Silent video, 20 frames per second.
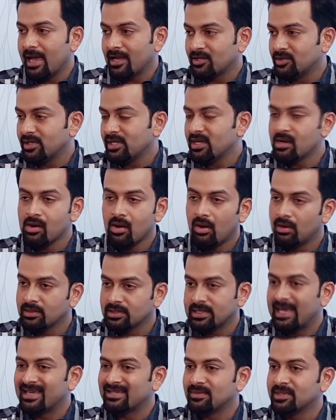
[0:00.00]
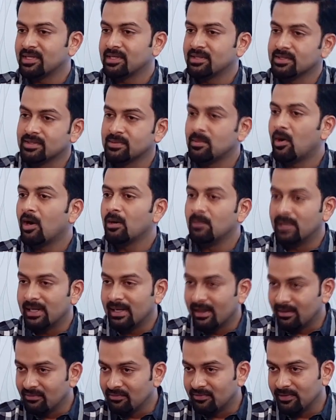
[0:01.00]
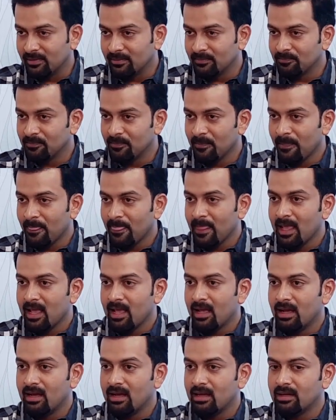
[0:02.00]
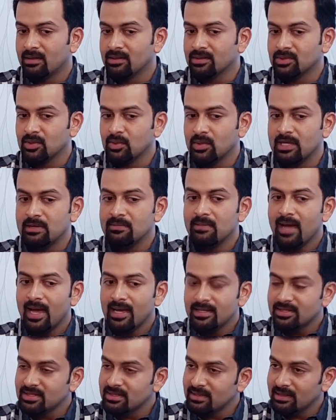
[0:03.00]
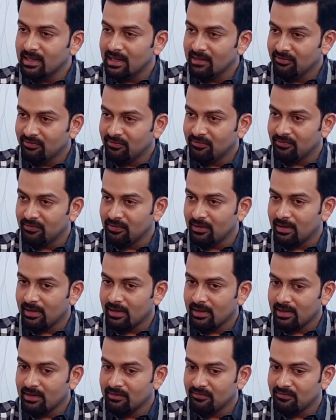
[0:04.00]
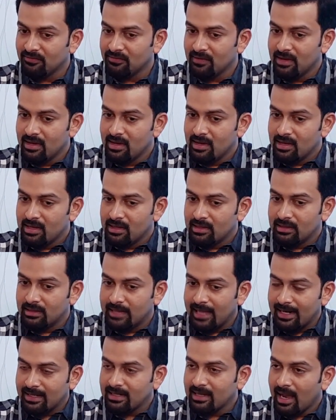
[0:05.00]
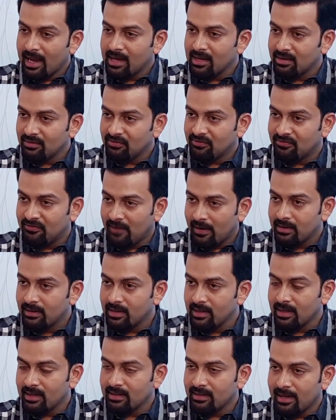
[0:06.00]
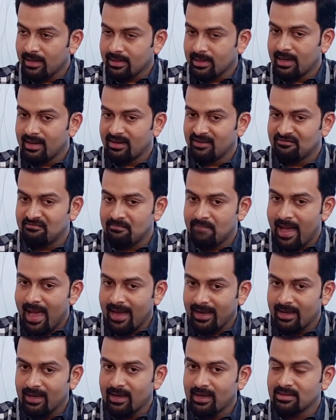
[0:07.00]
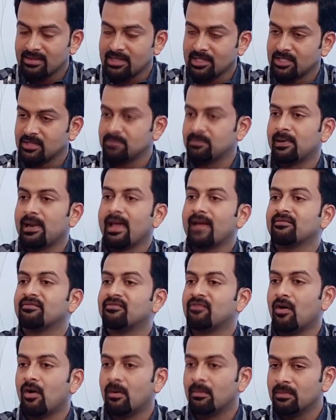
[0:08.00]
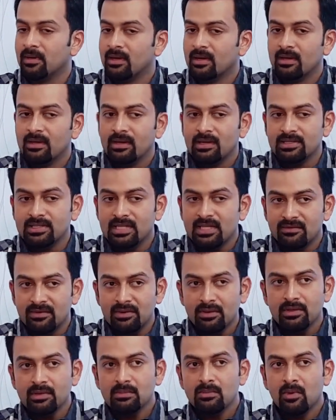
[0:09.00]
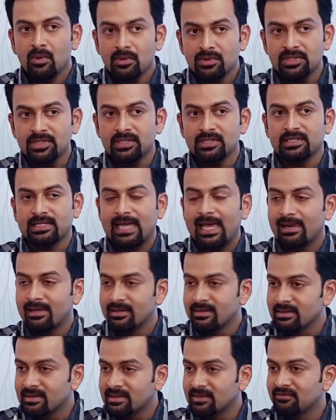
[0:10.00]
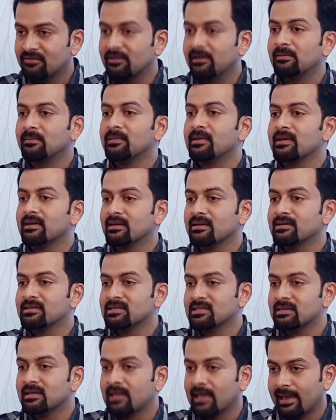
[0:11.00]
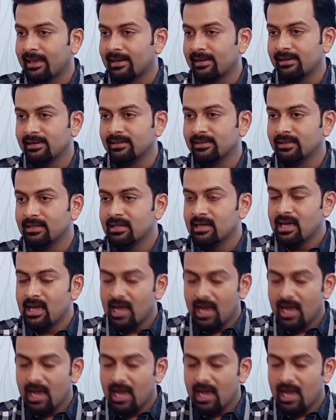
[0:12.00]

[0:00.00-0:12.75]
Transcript: actually costs as much as a small Malayalam film. Right. Uh, so imagine if uh, if that kind of funding and that kind of backing and such a platform right. is given to the most talented filmmakers in Kerala. Yeah.